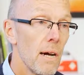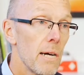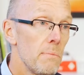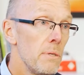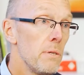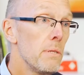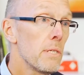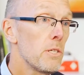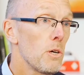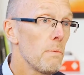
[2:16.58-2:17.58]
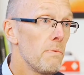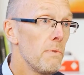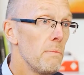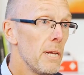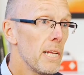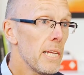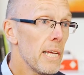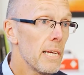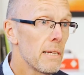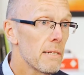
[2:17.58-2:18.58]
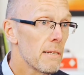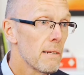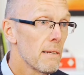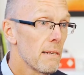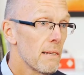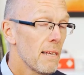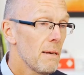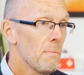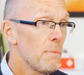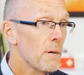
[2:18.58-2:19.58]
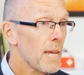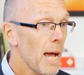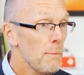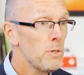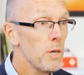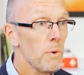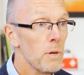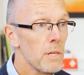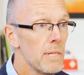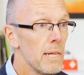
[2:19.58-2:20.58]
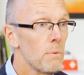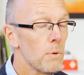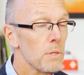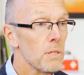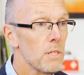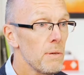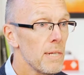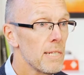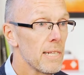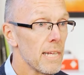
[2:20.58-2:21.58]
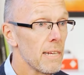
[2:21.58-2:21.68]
I'd been doing this job for many years, but capturing what I did wasn't so easy.